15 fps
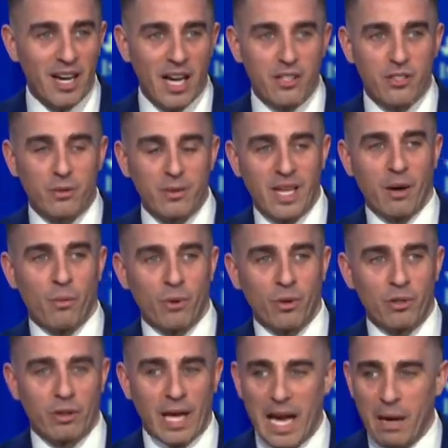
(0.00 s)
And so in that
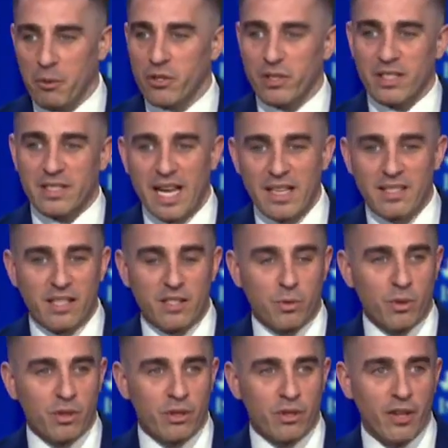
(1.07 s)
world, how much are these assets
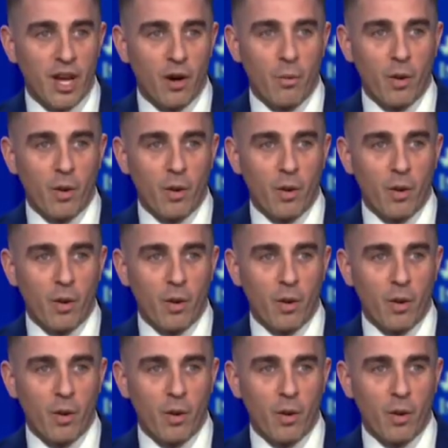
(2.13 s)
worth